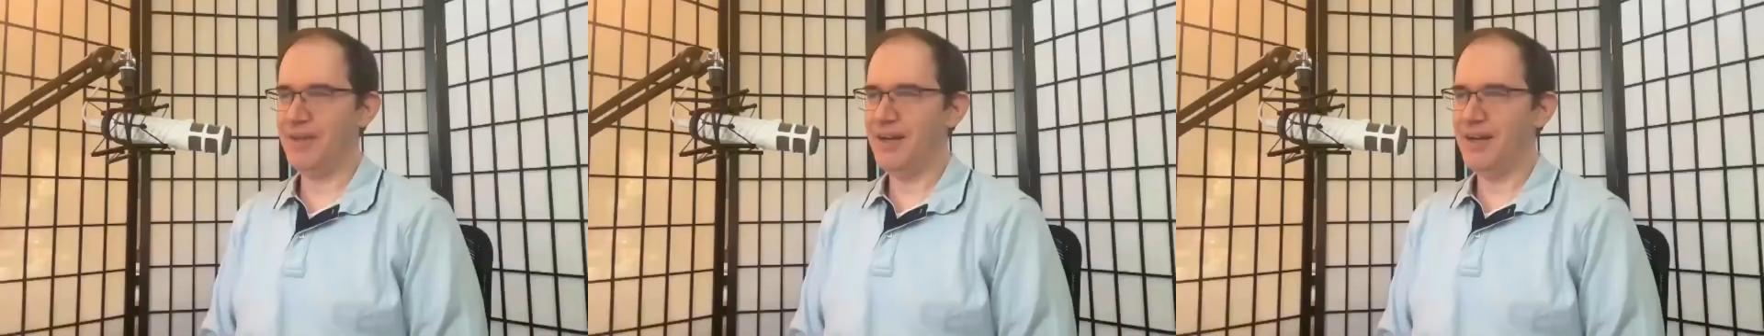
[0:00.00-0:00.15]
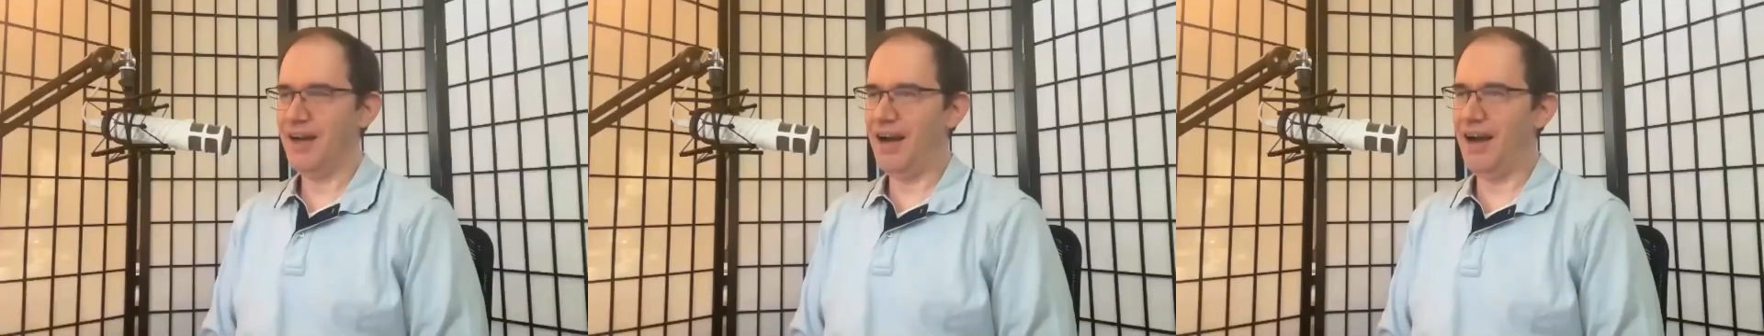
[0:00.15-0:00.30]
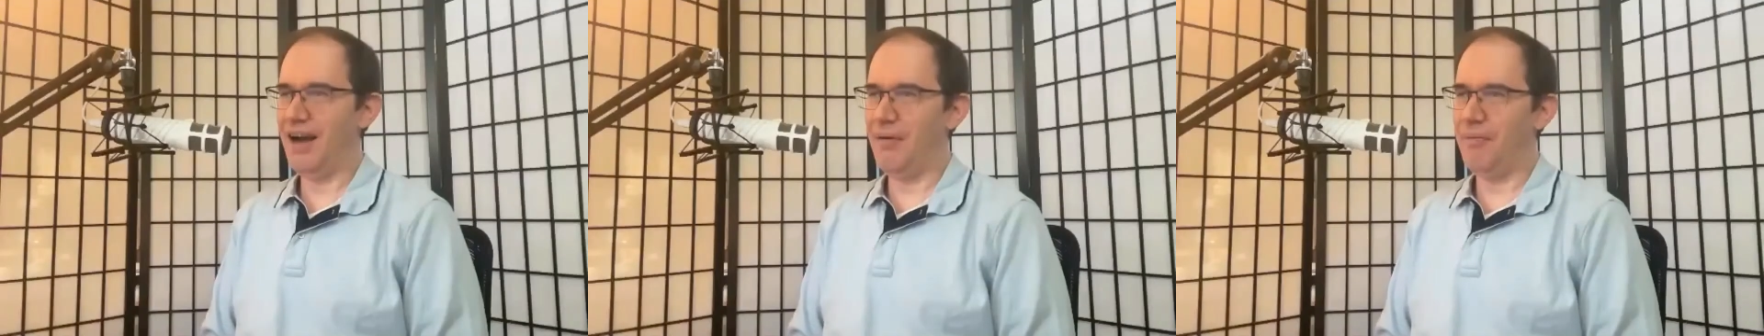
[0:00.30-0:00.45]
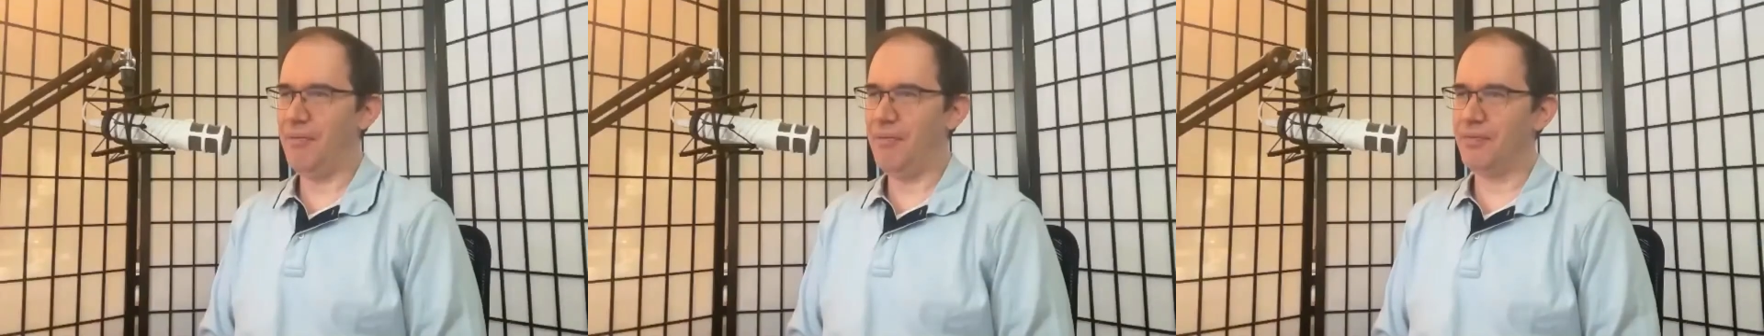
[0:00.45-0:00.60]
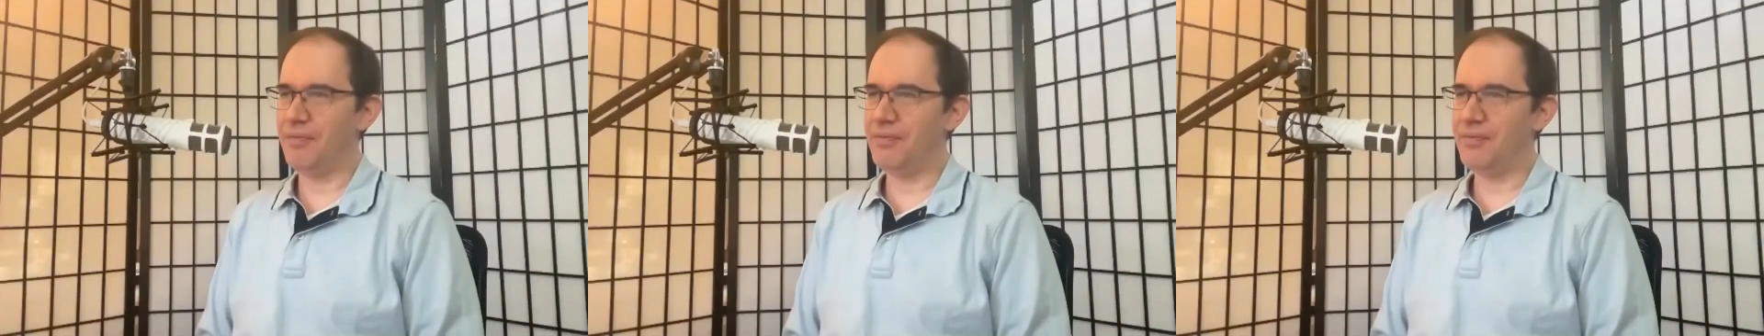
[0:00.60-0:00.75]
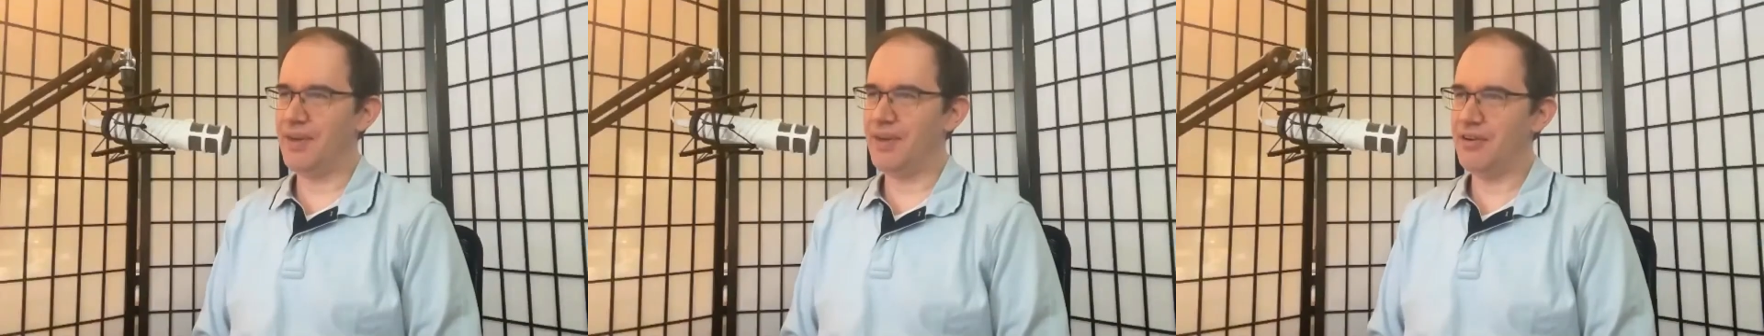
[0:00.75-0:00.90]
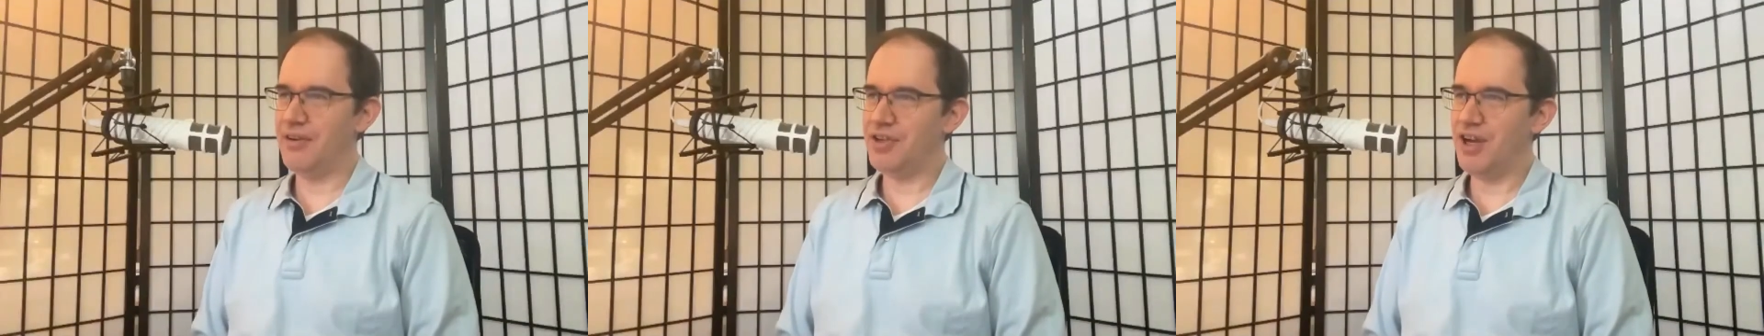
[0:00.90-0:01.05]

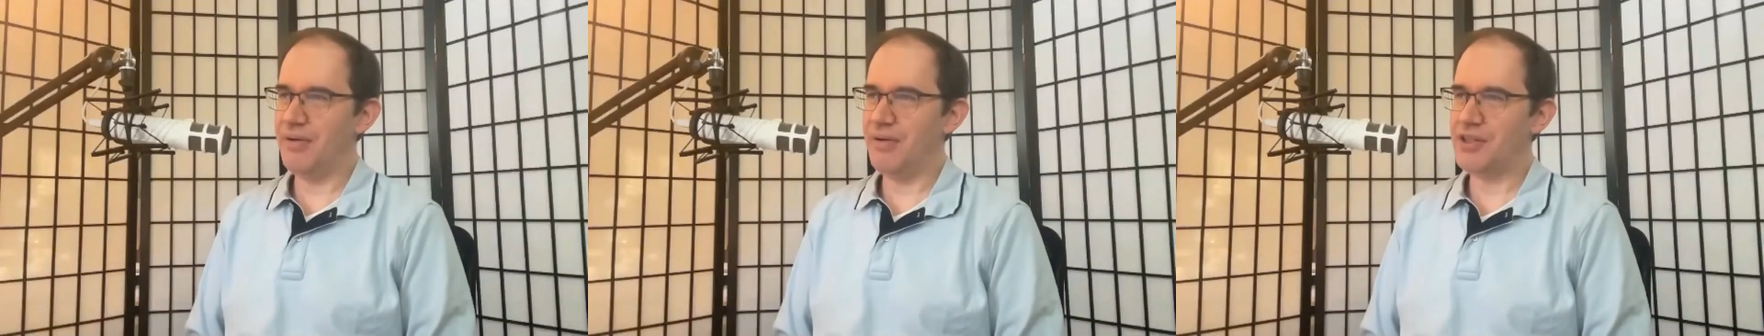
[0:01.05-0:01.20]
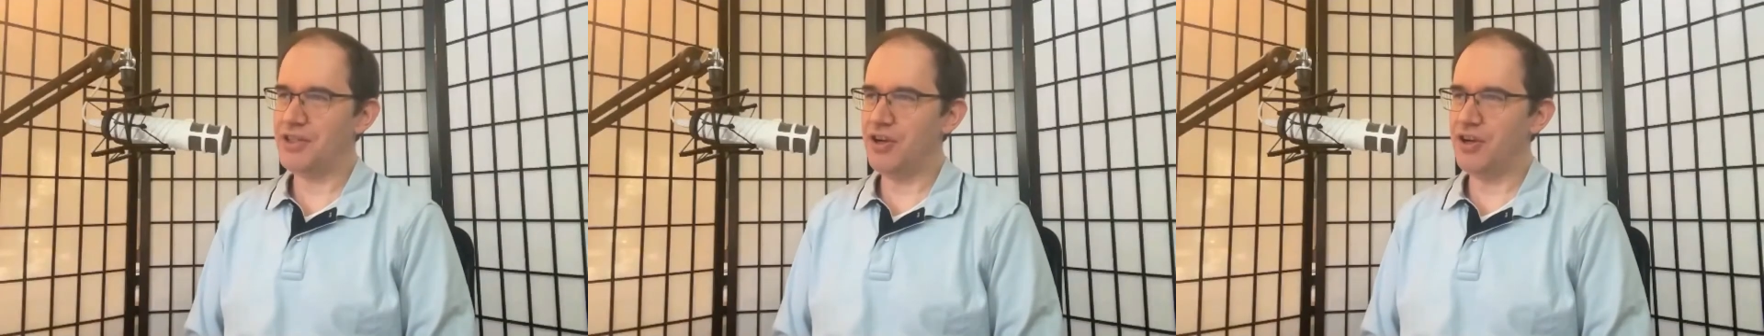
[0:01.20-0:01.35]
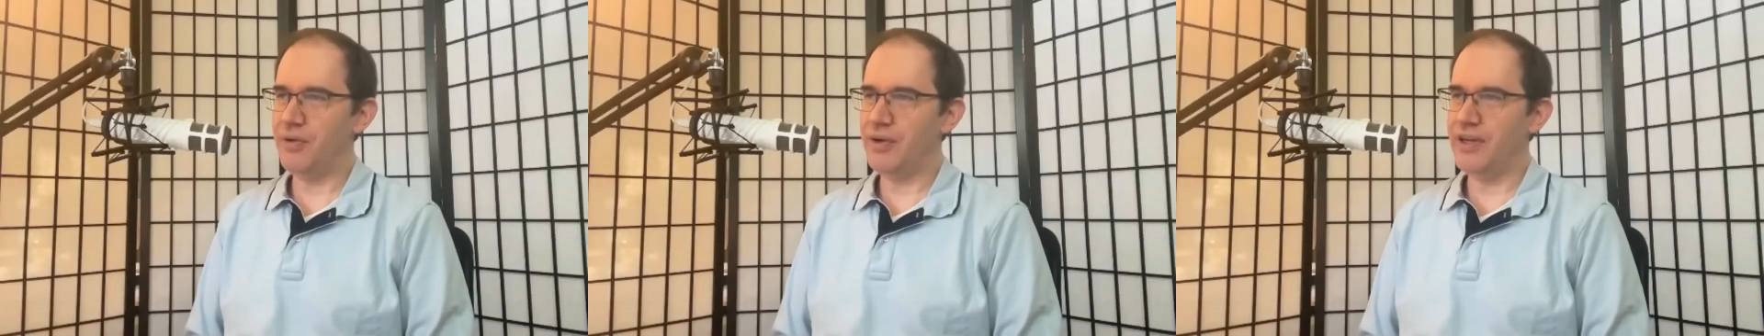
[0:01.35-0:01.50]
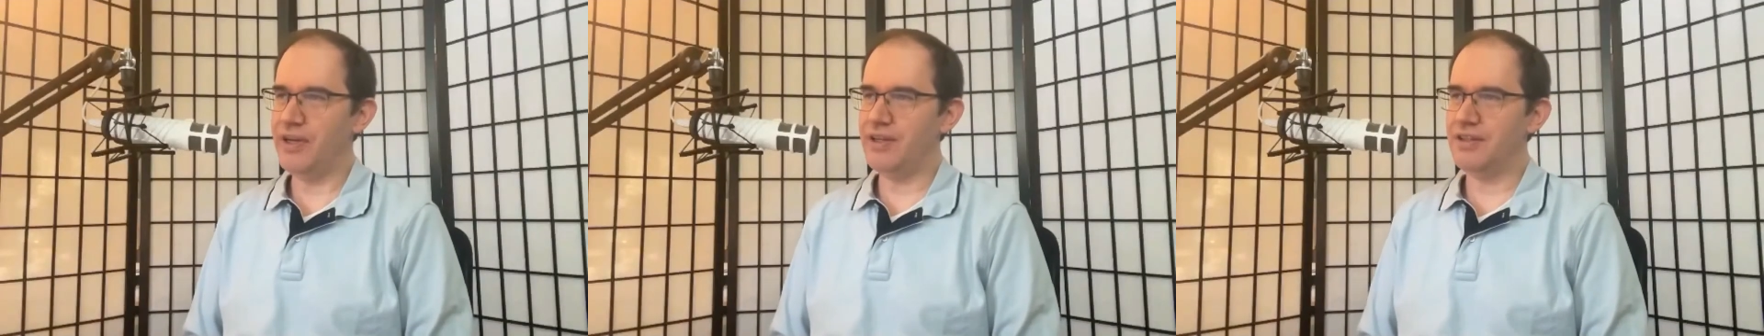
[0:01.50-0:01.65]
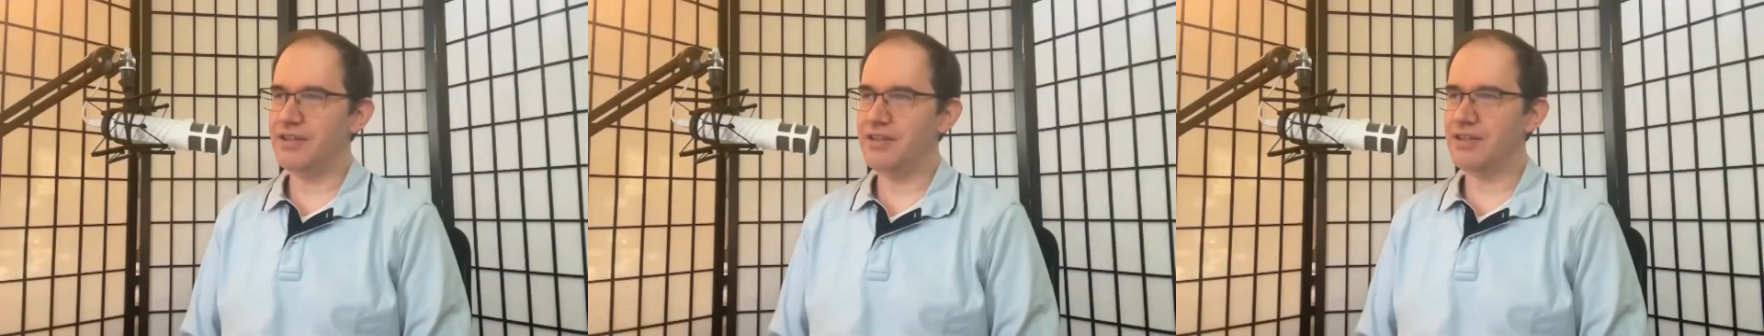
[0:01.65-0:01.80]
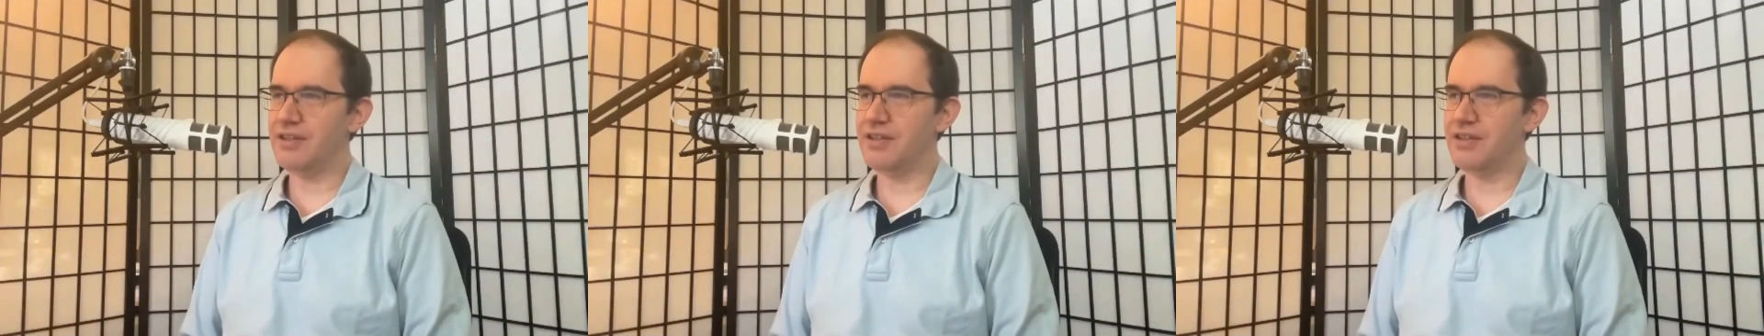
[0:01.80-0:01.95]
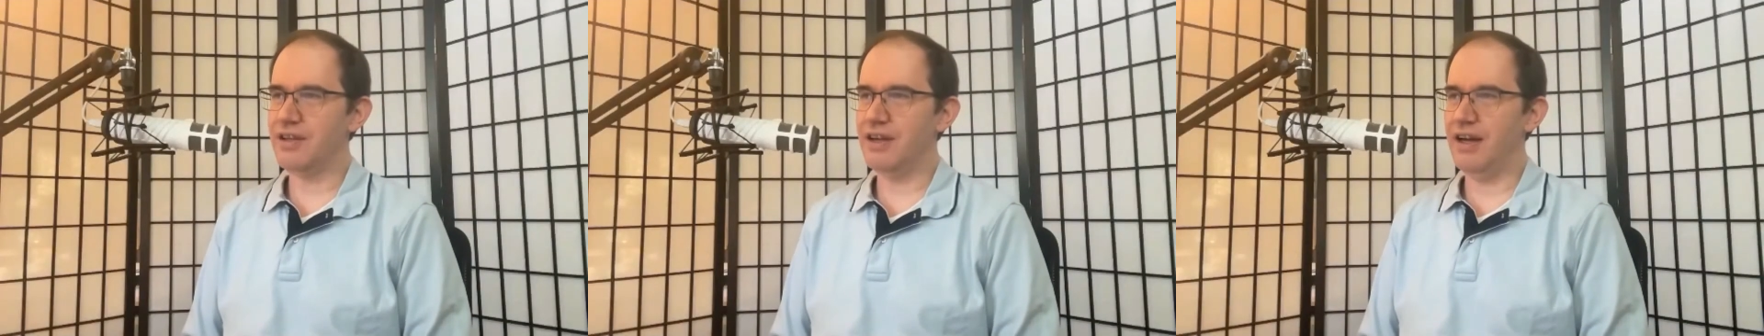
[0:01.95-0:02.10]
Now, Thomas
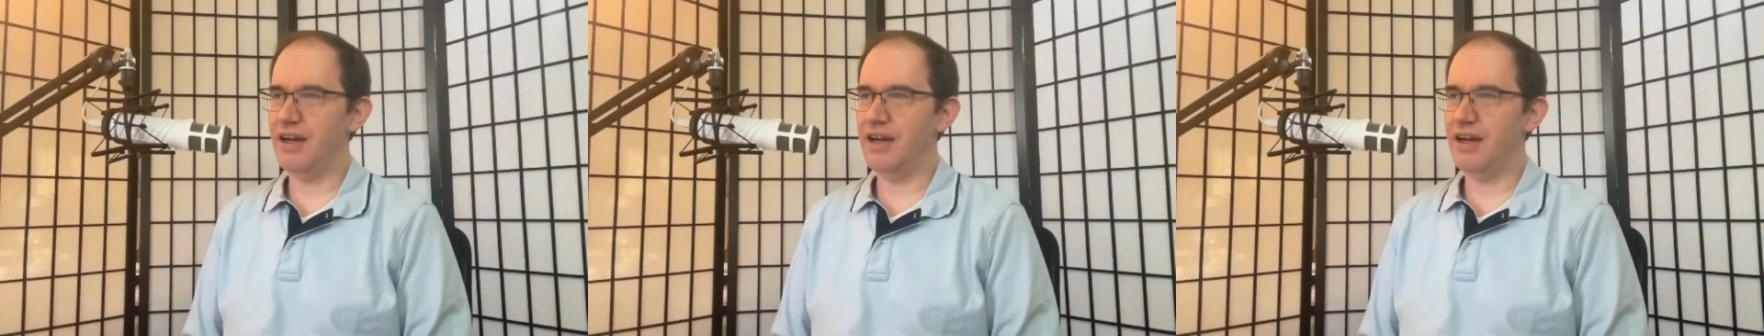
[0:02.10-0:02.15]
Owens,